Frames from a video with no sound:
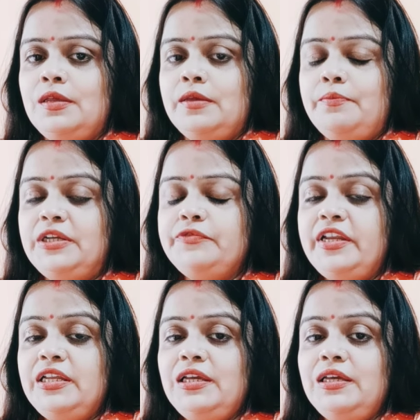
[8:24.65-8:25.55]
But when
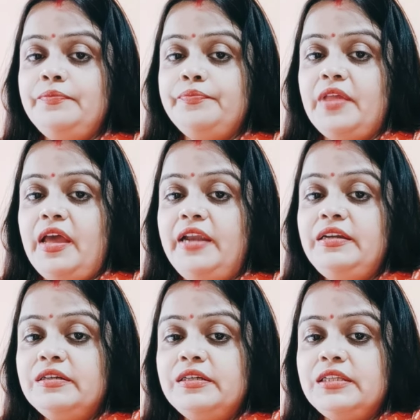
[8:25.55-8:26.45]
he
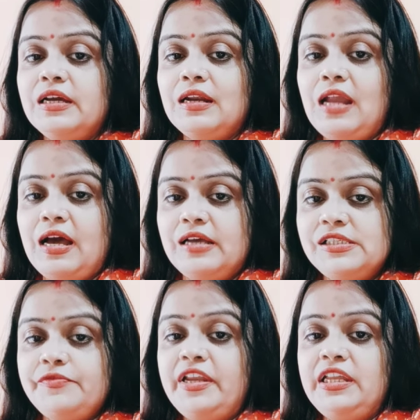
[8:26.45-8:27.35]
entered the
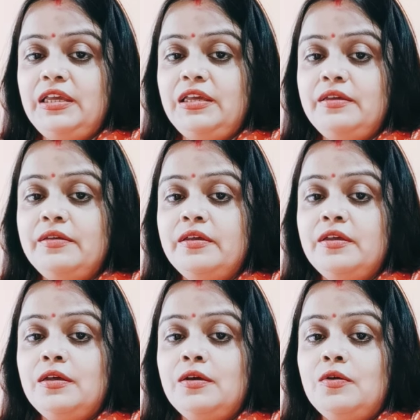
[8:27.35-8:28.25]
class, when he
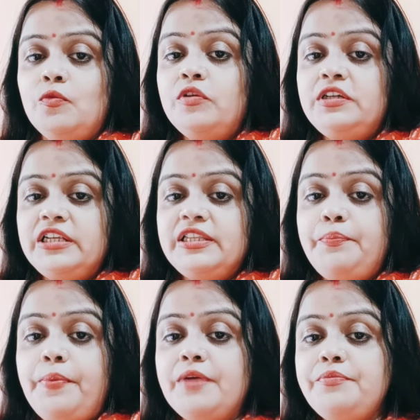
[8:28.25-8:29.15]
wanted the
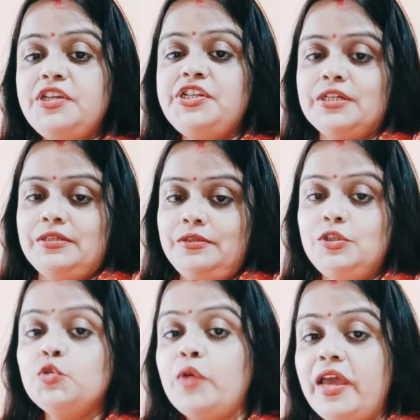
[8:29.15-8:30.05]
permission
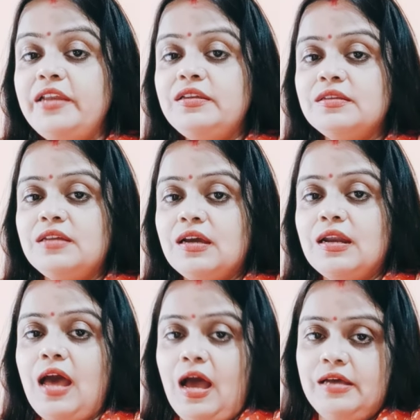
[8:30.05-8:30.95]
to enter the
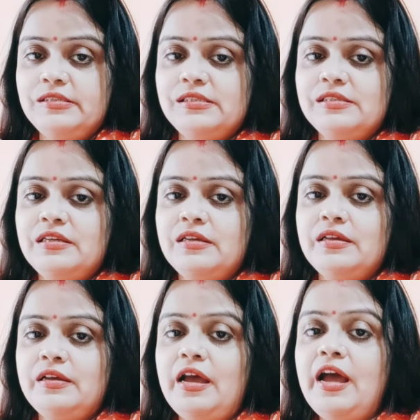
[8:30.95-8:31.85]
class,
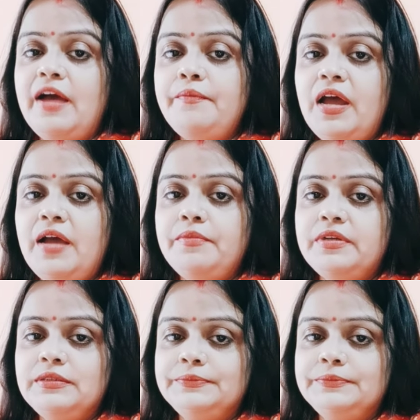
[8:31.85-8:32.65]
M. Hammel